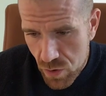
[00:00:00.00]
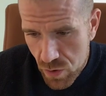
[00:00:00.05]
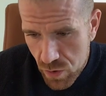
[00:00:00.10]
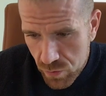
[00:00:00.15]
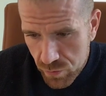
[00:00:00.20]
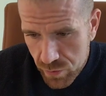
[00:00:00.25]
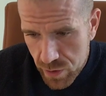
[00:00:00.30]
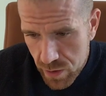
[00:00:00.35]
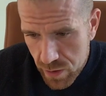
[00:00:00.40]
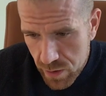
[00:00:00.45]

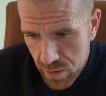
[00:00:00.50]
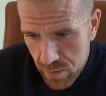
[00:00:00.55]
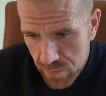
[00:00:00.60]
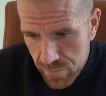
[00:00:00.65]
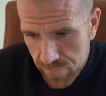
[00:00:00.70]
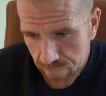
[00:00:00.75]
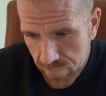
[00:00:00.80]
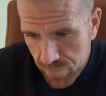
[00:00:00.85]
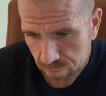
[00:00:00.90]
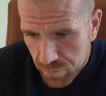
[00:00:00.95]
Okay,
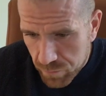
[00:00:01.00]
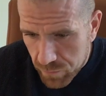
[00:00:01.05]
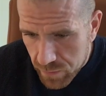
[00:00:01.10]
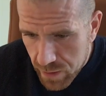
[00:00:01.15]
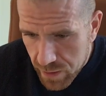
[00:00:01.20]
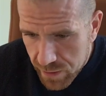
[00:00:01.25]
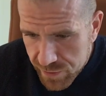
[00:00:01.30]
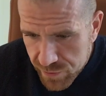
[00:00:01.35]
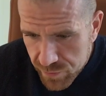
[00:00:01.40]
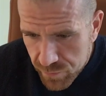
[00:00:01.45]

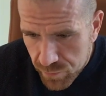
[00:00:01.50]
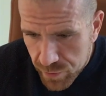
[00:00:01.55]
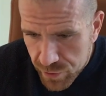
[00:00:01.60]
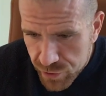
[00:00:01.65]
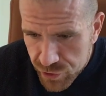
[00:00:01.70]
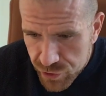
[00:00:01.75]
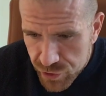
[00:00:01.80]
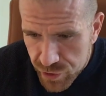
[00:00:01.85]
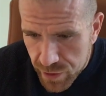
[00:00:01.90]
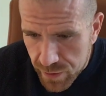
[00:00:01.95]
next
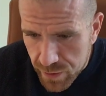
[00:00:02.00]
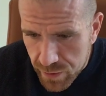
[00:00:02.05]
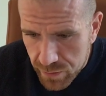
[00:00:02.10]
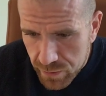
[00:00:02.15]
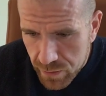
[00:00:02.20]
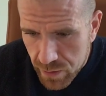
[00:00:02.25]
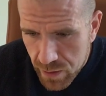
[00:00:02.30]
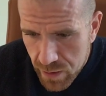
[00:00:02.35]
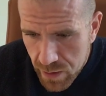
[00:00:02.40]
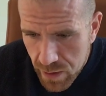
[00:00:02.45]
question.
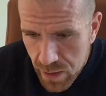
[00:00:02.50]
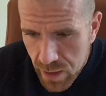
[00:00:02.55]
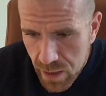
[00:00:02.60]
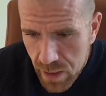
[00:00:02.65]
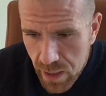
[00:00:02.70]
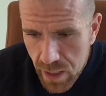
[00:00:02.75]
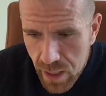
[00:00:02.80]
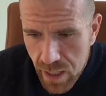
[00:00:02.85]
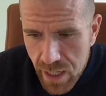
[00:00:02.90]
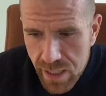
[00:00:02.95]

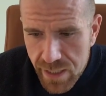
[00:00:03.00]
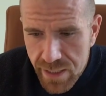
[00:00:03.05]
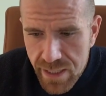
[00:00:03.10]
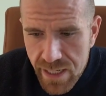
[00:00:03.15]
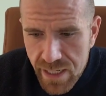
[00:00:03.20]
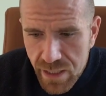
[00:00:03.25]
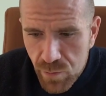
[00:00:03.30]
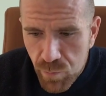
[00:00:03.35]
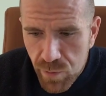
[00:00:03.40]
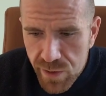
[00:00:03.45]

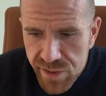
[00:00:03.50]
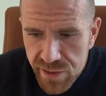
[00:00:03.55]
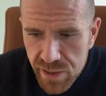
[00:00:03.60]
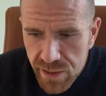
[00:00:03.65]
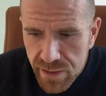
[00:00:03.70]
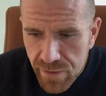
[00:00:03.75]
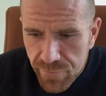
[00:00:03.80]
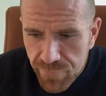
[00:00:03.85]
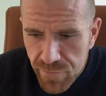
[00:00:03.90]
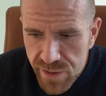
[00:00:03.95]
Nick, what's the
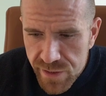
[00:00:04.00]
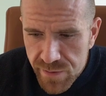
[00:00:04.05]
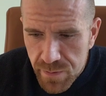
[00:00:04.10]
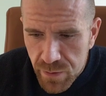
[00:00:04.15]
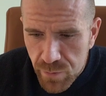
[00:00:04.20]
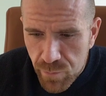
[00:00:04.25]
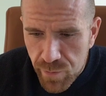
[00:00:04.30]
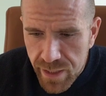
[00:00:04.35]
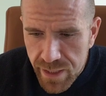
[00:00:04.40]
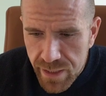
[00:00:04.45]
difference
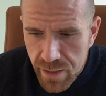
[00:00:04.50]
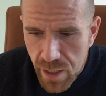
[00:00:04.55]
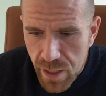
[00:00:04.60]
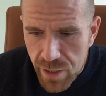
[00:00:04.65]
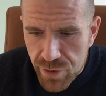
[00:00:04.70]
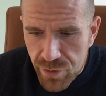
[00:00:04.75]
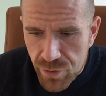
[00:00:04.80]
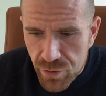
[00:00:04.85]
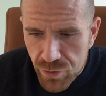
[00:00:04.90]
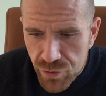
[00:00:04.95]
between a
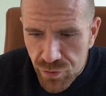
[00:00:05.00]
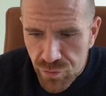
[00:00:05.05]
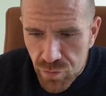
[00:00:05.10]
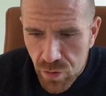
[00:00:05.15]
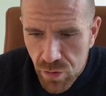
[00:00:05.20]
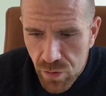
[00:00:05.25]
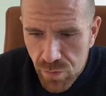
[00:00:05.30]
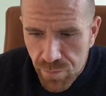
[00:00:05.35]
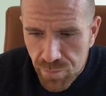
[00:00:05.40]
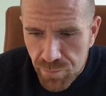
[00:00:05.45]

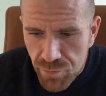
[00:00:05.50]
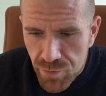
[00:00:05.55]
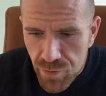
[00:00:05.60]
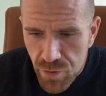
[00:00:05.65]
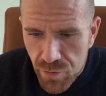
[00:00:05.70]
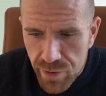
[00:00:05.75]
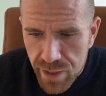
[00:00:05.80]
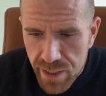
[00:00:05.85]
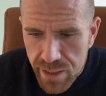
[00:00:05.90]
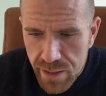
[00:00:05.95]
neutral,
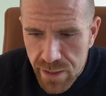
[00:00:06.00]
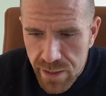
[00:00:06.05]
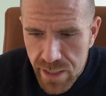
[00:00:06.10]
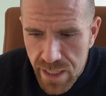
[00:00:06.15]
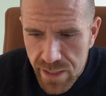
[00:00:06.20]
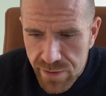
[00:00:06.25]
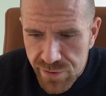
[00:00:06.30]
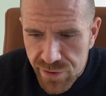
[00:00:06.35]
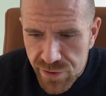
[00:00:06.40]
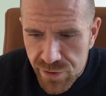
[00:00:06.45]
pronated,
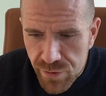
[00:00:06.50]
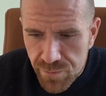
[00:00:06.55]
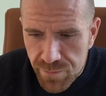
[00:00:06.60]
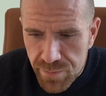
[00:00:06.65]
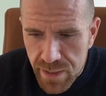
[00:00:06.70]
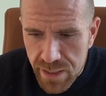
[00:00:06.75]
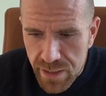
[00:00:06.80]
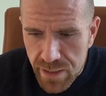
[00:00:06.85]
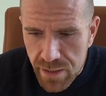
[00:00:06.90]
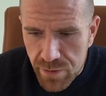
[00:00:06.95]
and
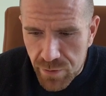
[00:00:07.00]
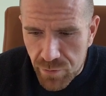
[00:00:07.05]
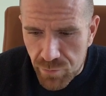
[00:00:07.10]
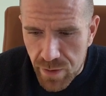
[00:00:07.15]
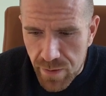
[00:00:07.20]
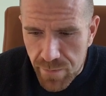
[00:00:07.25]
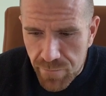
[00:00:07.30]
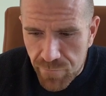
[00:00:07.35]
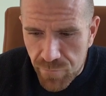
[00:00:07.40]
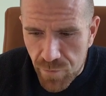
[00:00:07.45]
supinated
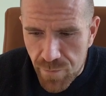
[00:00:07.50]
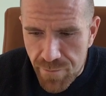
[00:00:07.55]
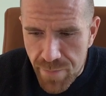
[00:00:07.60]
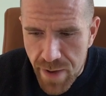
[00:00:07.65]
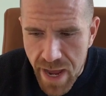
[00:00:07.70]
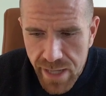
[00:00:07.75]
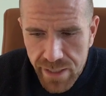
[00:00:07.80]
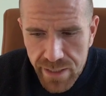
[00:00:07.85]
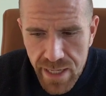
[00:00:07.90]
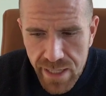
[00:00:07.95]
grip for
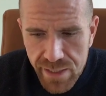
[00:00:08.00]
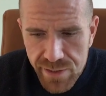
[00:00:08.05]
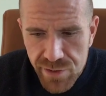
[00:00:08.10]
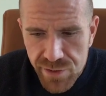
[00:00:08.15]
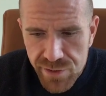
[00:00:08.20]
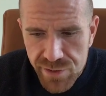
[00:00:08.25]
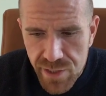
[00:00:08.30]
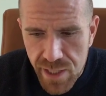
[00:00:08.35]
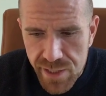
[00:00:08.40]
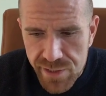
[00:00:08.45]
back
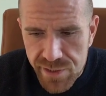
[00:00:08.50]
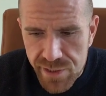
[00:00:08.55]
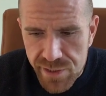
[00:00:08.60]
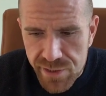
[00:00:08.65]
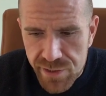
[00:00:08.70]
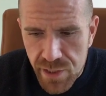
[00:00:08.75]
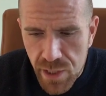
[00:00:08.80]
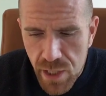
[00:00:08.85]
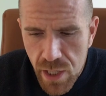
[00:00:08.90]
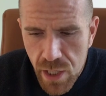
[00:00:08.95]

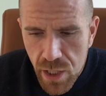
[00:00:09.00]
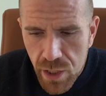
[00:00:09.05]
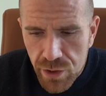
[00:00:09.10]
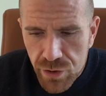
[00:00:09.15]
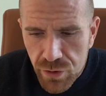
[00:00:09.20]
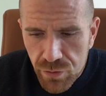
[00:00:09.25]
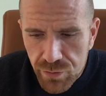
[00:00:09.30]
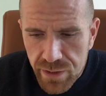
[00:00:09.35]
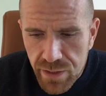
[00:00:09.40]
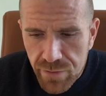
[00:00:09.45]
exercises?
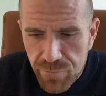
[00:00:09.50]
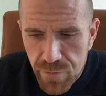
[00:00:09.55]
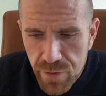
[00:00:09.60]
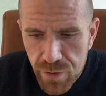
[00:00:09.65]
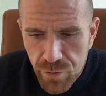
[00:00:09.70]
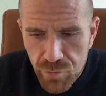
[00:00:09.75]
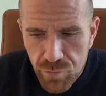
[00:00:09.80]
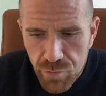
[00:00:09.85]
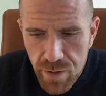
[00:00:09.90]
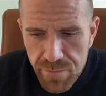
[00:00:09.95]
Do
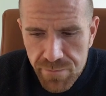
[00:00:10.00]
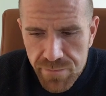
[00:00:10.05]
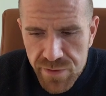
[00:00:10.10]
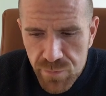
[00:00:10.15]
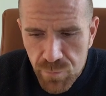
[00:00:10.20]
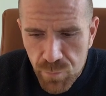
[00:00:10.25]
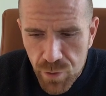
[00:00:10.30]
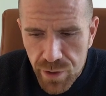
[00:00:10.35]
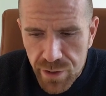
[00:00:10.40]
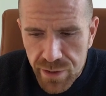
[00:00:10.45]
different
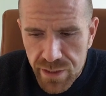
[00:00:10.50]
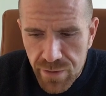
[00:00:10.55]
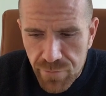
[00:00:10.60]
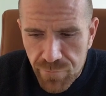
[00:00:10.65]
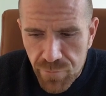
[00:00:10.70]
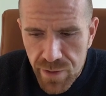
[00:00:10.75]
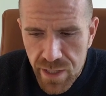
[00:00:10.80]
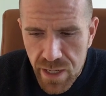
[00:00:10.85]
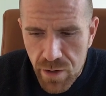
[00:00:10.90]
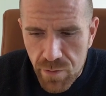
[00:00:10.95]
grips work
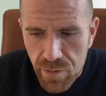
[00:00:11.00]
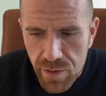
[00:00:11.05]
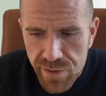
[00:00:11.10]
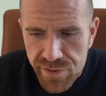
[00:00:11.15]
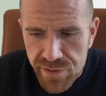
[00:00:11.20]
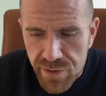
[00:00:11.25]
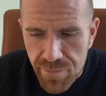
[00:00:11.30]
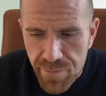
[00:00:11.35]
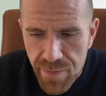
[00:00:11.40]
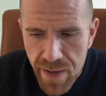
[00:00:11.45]
different
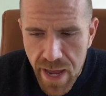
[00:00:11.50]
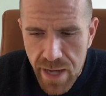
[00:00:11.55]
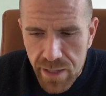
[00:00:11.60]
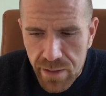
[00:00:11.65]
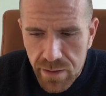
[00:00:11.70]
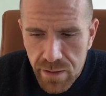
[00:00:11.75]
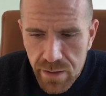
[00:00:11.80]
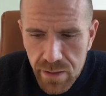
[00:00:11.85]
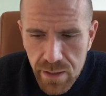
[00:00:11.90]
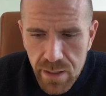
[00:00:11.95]
areas of the
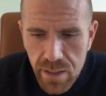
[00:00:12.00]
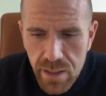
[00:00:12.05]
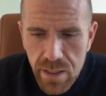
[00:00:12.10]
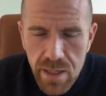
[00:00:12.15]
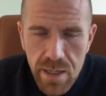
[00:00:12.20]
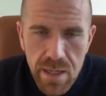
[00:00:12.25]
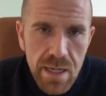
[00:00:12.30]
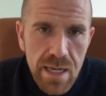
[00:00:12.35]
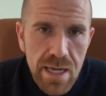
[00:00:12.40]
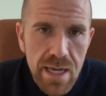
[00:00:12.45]
back?
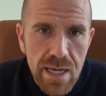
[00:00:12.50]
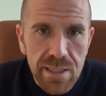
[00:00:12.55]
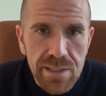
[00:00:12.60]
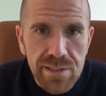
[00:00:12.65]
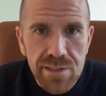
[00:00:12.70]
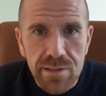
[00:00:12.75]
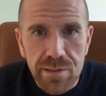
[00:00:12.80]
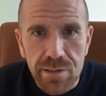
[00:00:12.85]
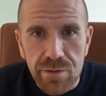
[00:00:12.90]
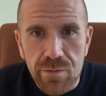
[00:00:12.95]

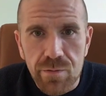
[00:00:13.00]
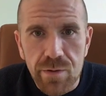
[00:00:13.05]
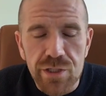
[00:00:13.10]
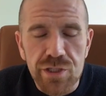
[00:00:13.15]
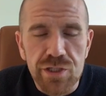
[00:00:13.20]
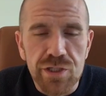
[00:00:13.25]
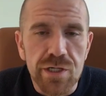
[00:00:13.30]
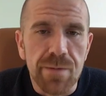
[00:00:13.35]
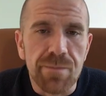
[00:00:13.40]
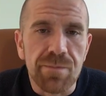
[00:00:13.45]
Excellent
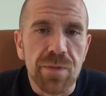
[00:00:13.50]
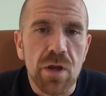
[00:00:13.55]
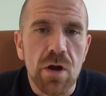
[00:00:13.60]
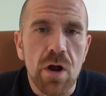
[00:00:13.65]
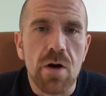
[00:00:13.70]
question.